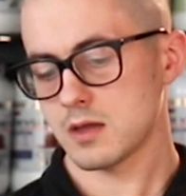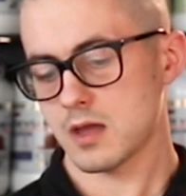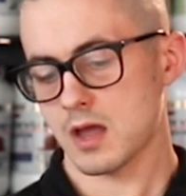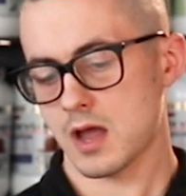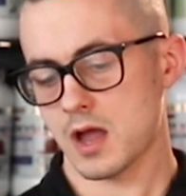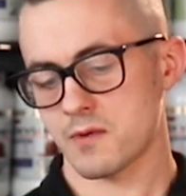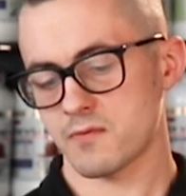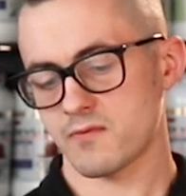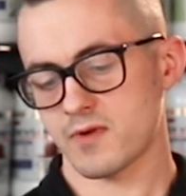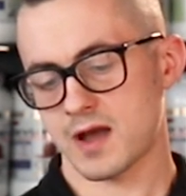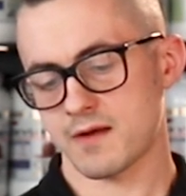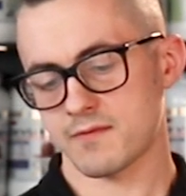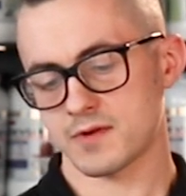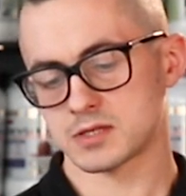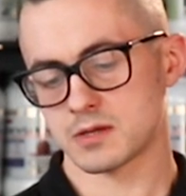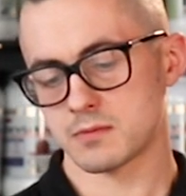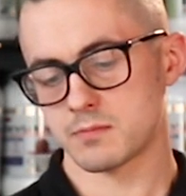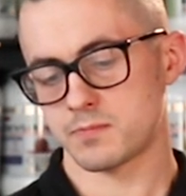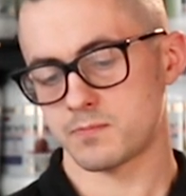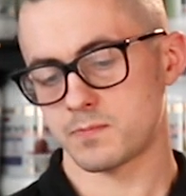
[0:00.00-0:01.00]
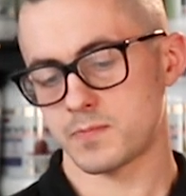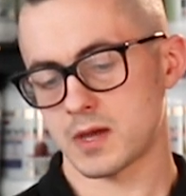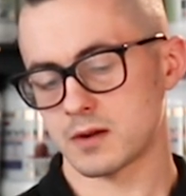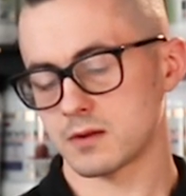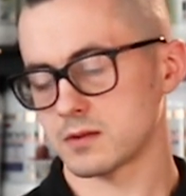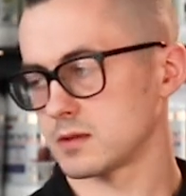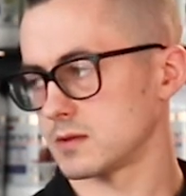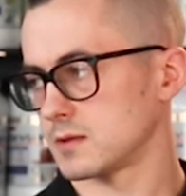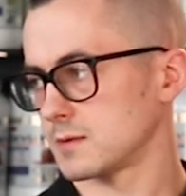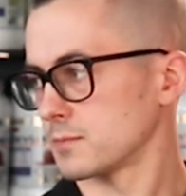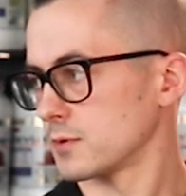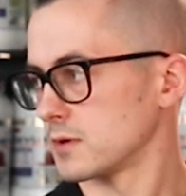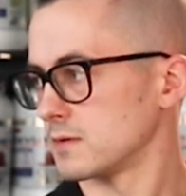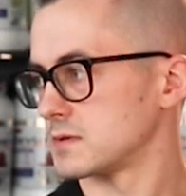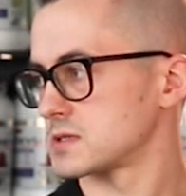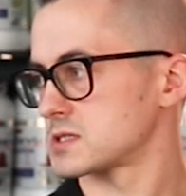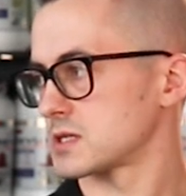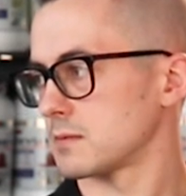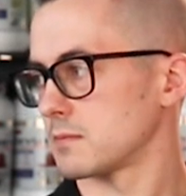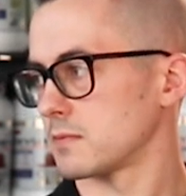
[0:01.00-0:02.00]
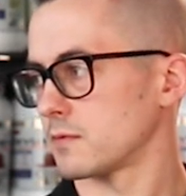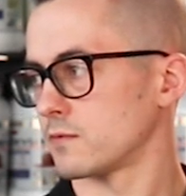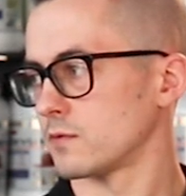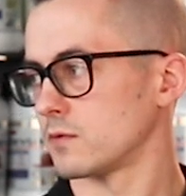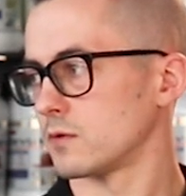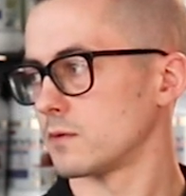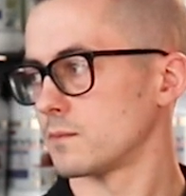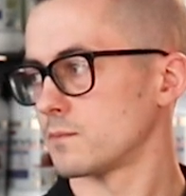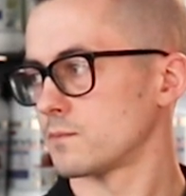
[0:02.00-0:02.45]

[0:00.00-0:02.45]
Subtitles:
have I done better than the previous time before?